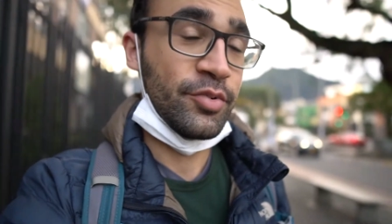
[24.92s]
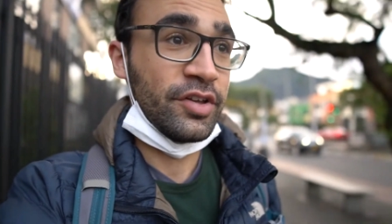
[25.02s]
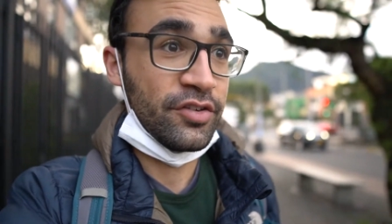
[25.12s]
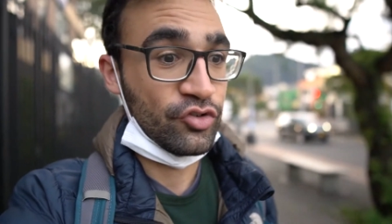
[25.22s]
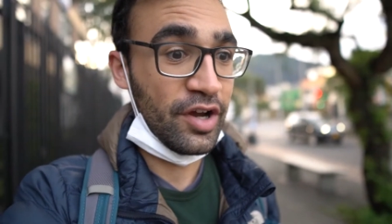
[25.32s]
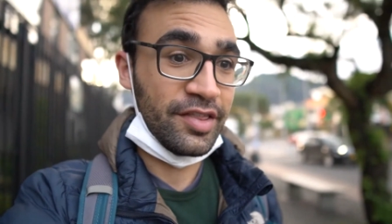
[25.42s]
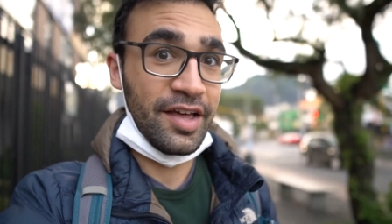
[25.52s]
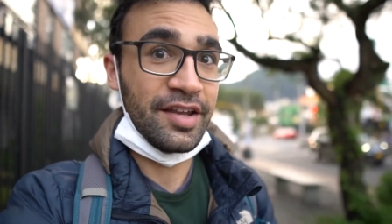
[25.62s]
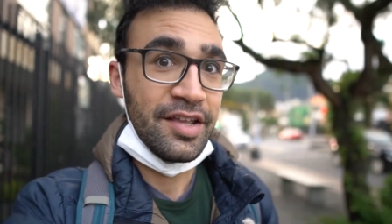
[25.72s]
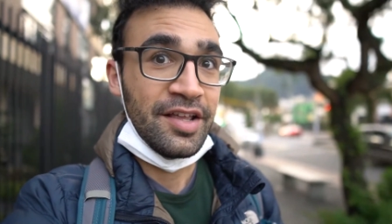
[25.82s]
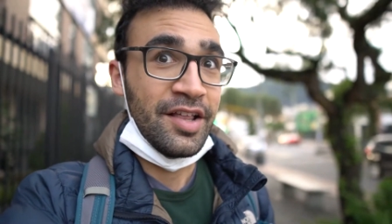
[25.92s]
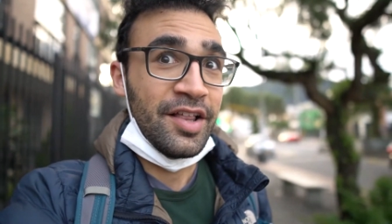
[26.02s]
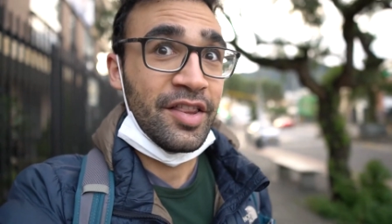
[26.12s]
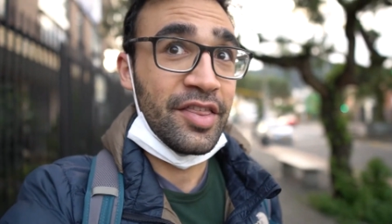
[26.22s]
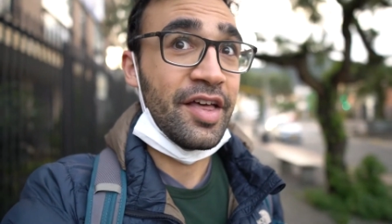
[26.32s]
place to try
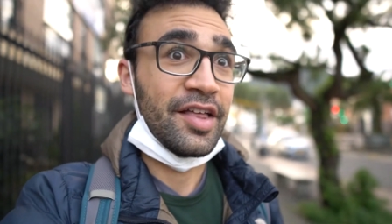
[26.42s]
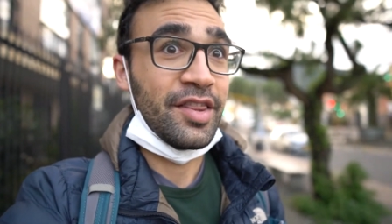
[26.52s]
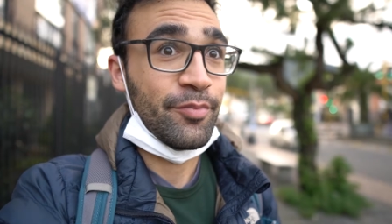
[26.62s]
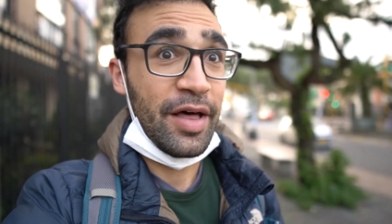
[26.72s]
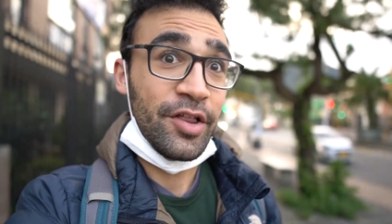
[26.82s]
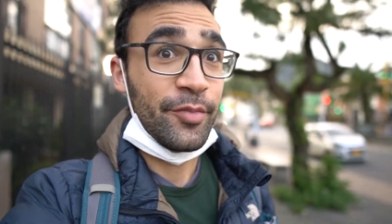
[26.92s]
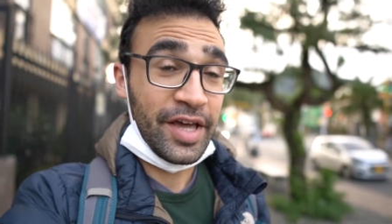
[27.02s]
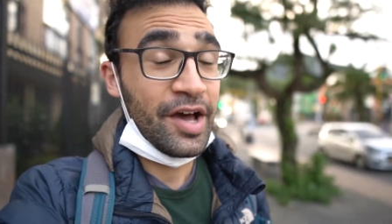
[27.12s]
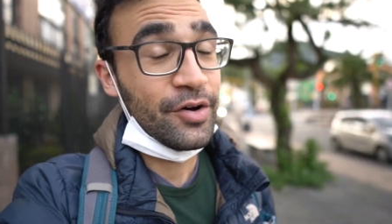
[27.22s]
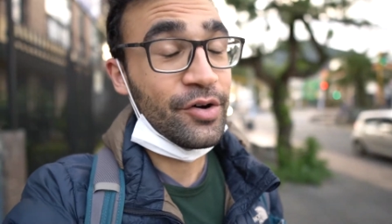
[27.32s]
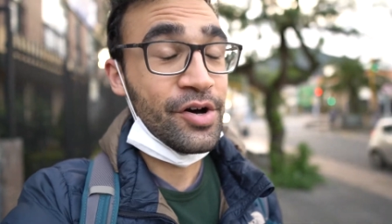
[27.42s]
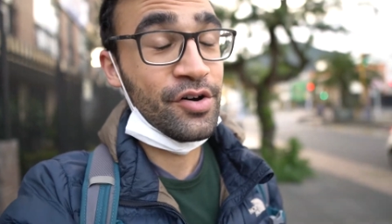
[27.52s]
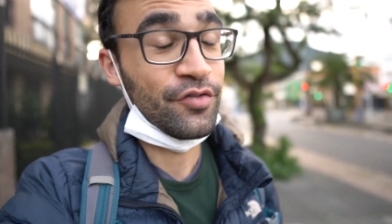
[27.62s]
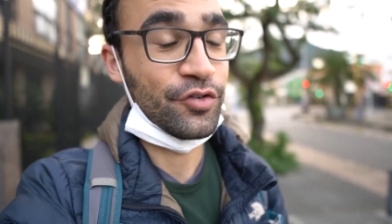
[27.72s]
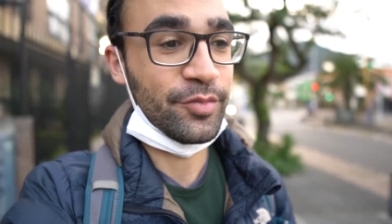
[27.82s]
that than the
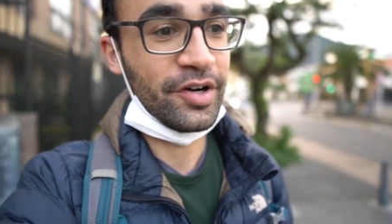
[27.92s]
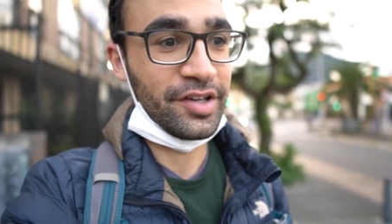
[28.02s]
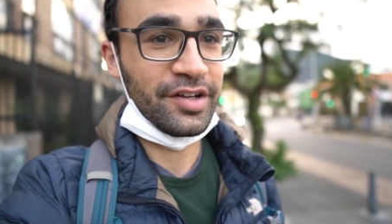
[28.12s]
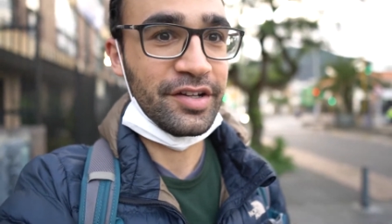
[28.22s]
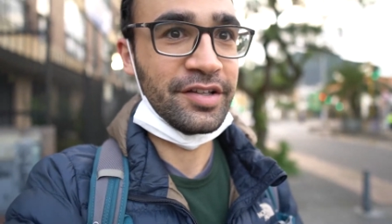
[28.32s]
Paloquemao Fruit Market.